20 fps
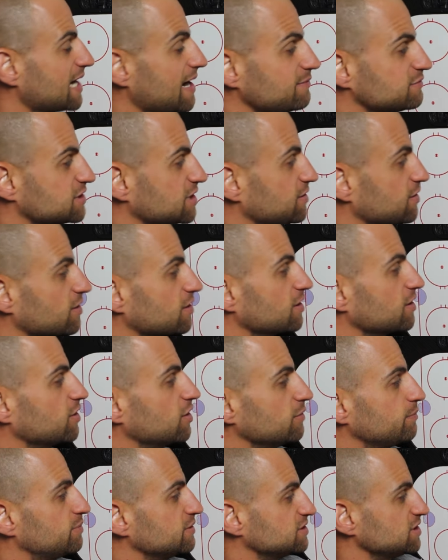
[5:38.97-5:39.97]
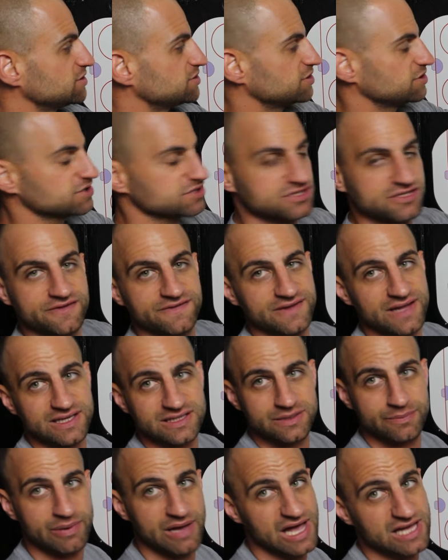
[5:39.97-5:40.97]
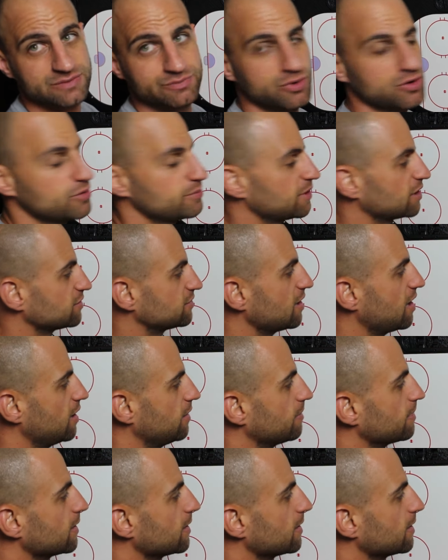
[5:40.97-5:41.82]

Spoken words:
times, and you're in a good position. Just deflect the pass, boom, you're done.